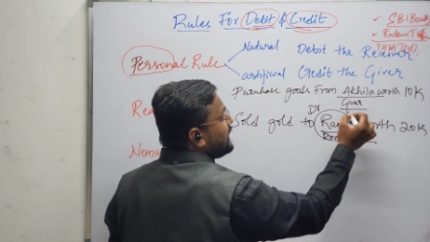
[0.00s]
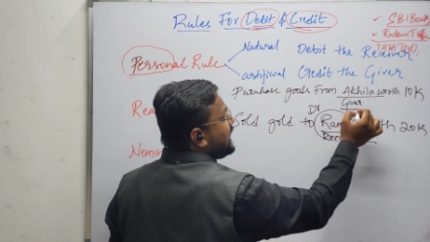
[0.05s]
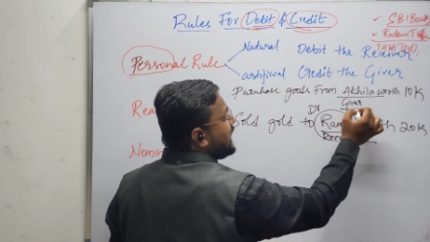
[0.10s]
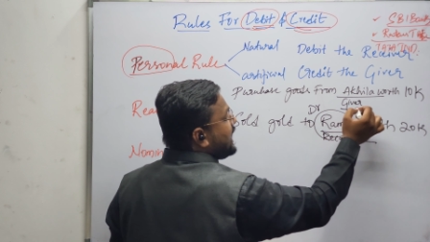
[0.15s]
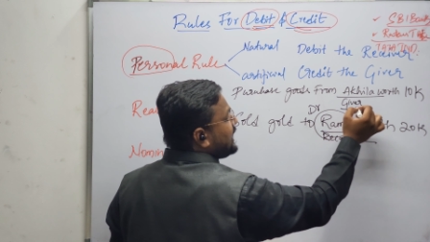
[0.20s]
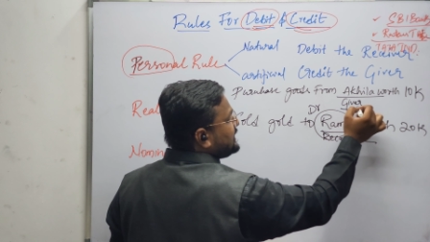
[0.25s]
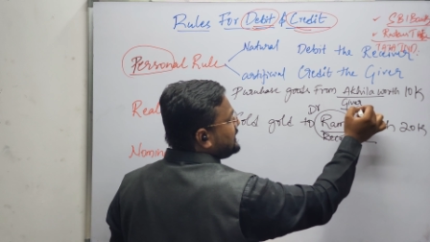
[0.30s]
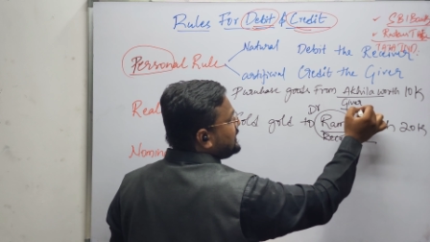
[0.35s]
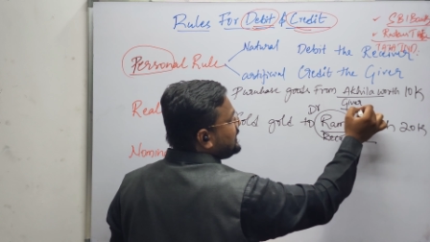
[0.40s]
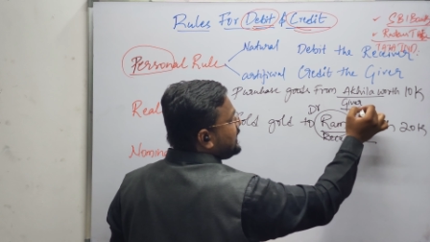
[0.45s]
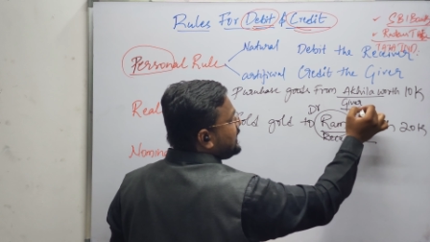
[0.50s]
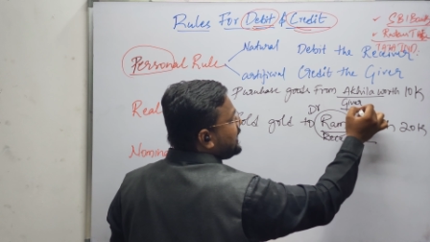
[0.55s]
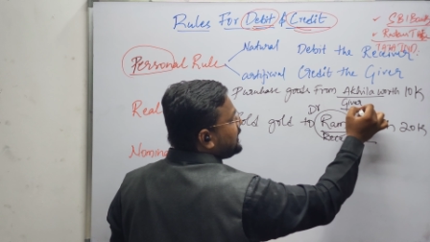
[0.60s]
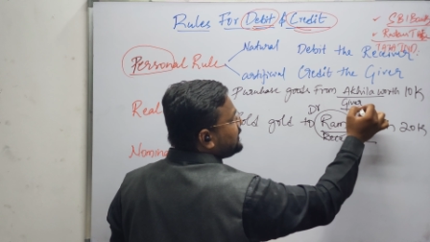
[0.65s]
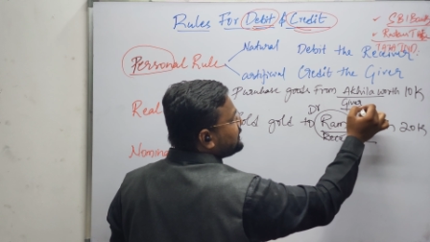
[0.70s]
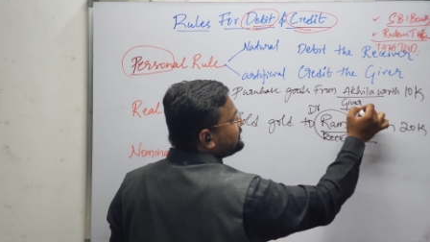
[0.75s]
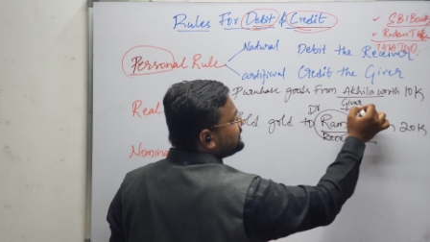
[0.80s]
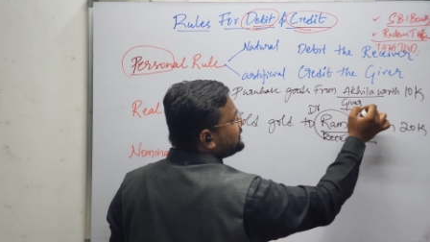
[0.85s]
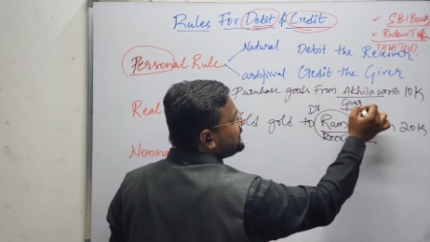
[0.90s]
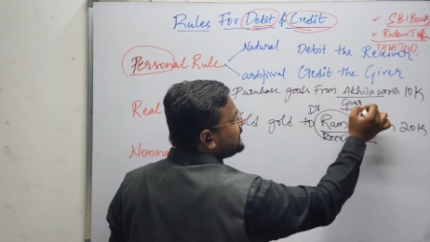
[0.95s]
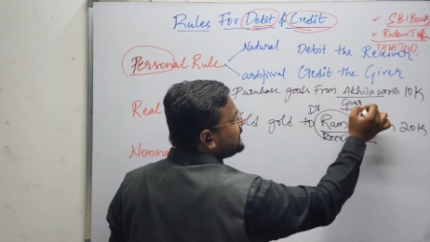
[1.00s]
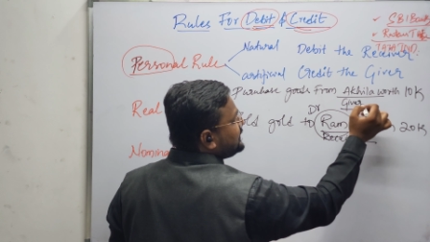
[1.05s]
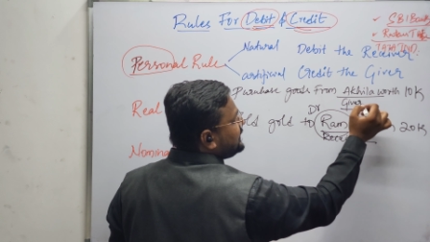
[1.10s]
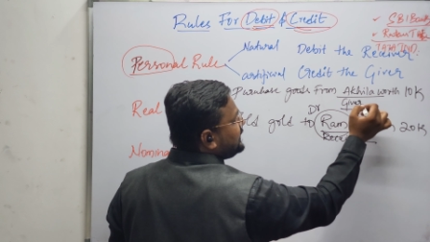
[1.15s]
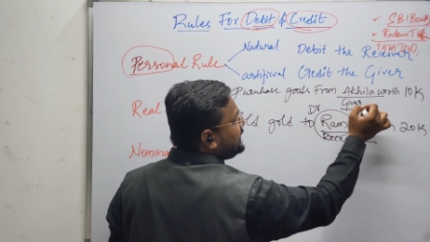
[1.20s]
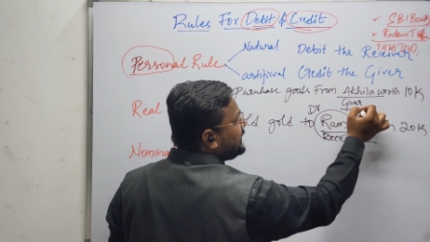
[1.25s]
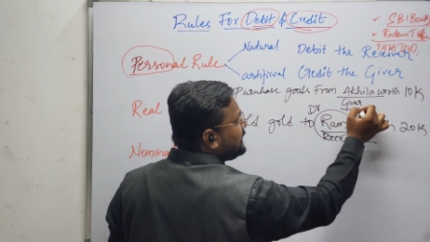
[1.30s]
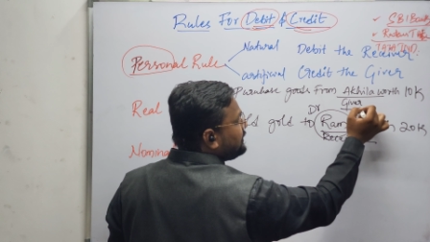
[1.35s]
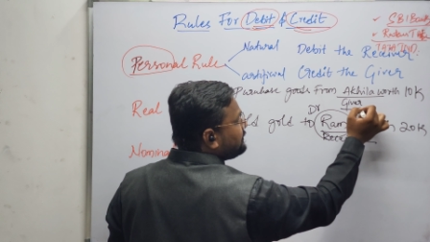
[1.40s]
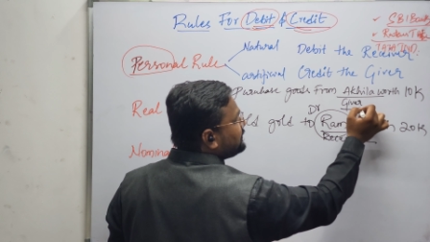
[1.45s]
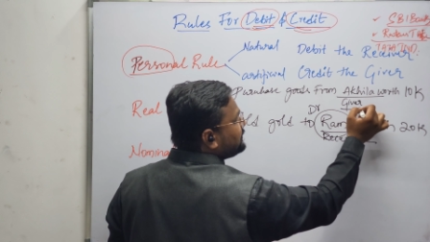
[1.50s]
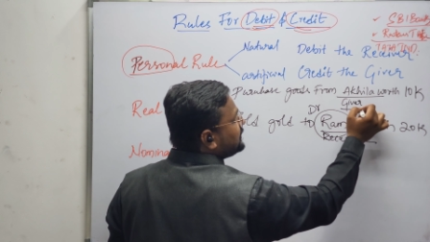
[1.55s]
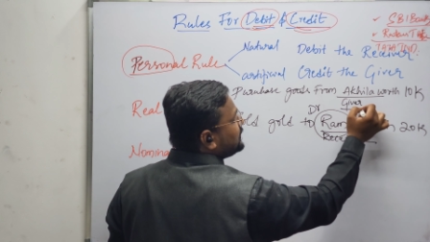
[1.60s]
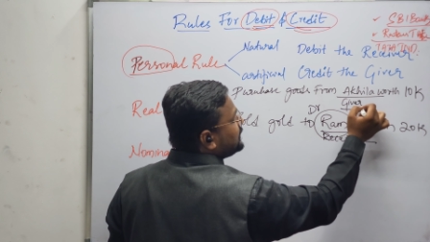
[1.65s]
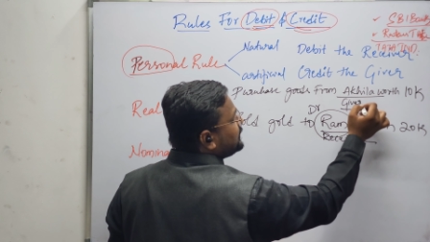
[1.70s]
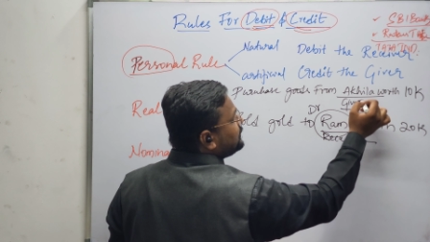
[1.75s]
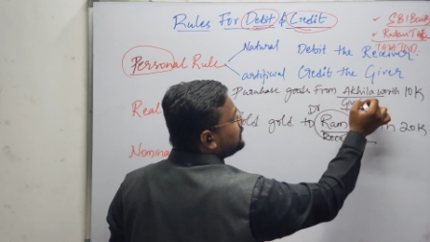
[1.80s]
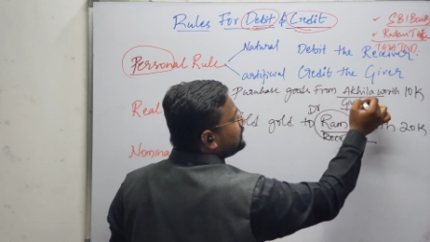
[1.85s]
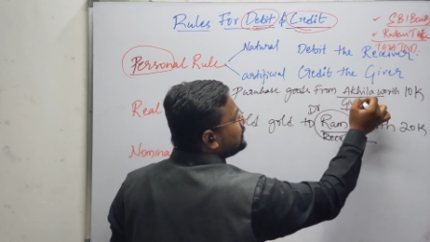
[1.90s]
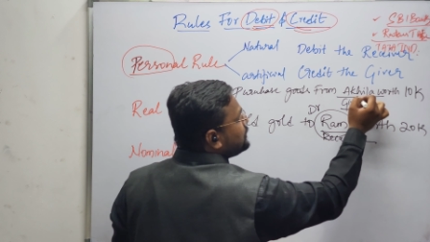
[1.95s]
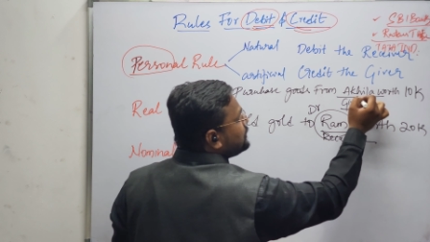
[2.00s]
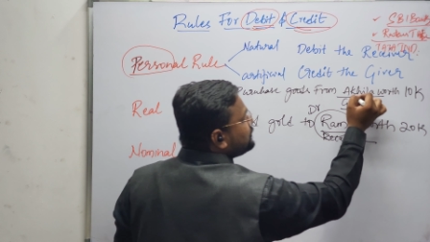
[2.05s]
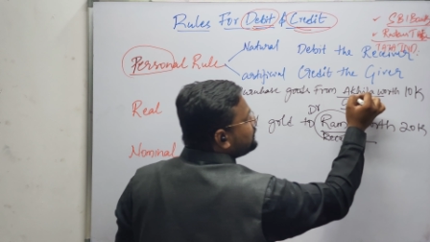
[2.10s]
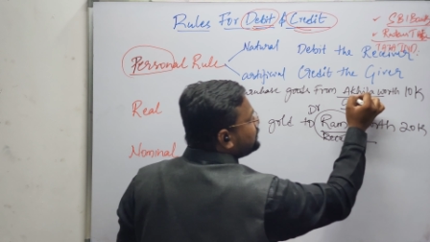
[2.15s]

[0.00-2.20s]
Akhila is the giver,